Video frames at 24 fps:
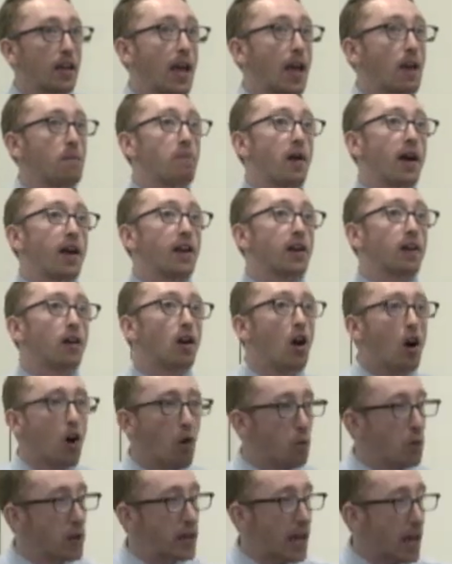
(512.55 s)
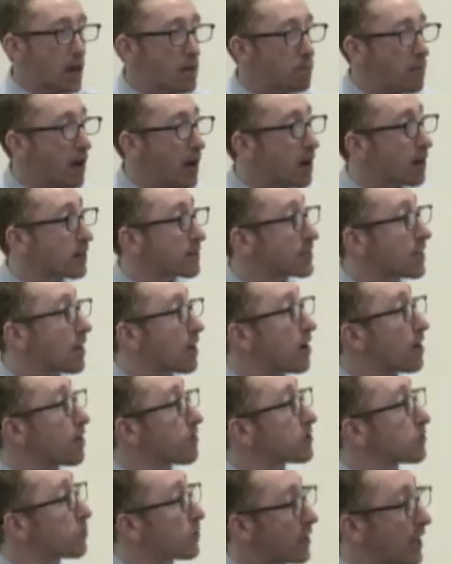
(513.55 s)
can't pay
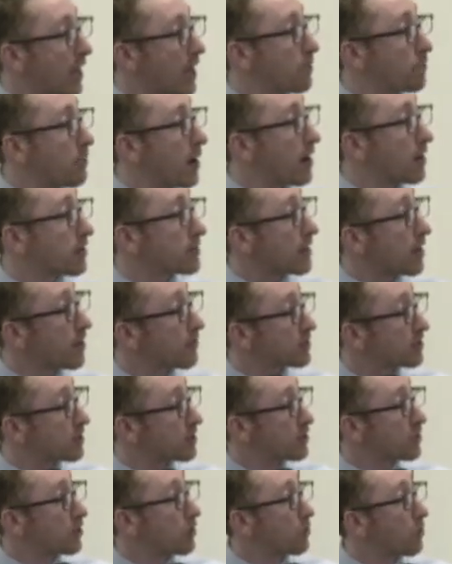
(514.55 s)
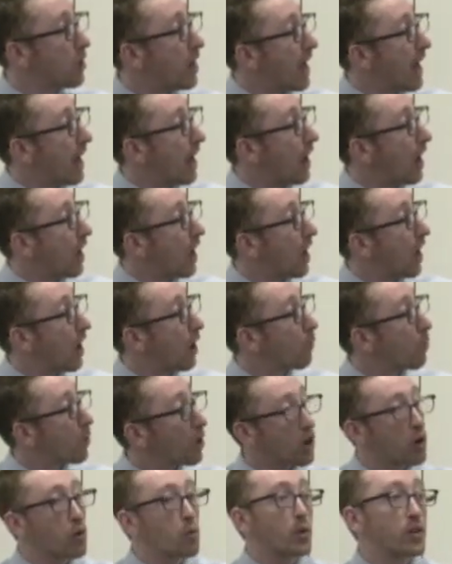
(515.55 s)
ourselves, we can't pay ourselves to do
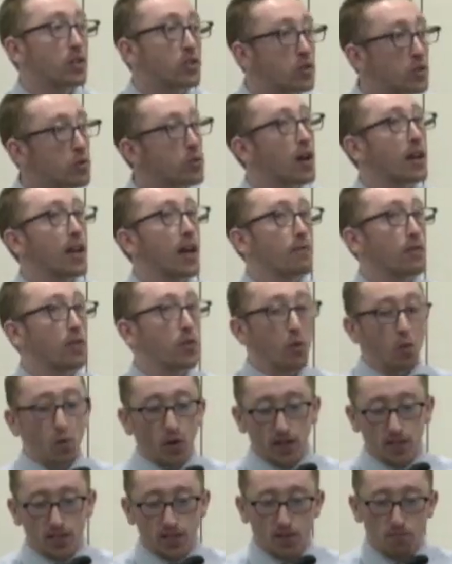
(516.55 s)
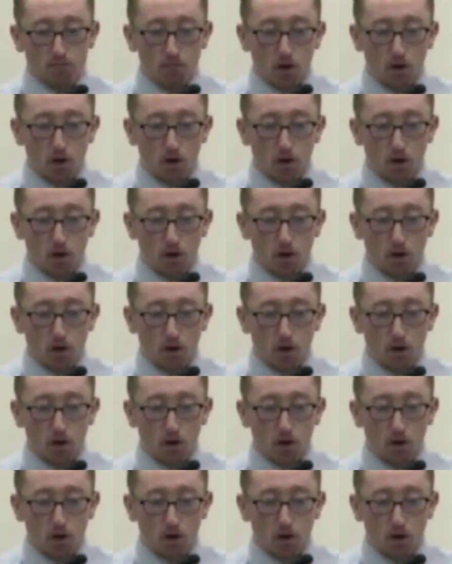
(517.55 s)
work. We do not have authority to the